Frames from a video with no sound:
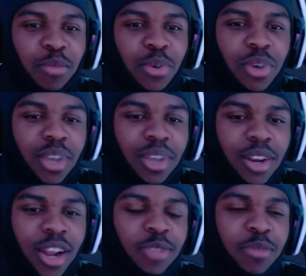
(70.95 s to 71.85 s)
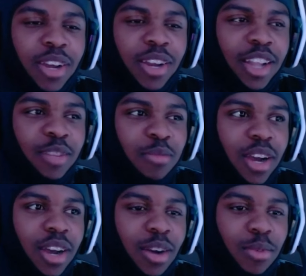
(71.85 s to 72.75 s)
That's a boy. That's my
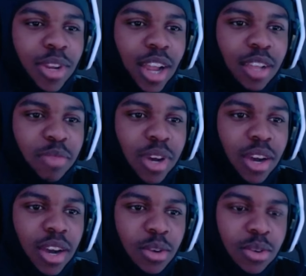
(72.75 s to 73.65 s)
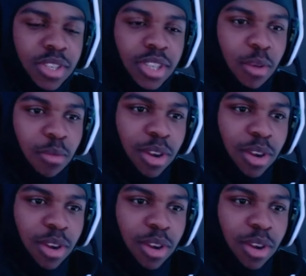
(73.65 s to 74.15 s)
homie. That's my uncle.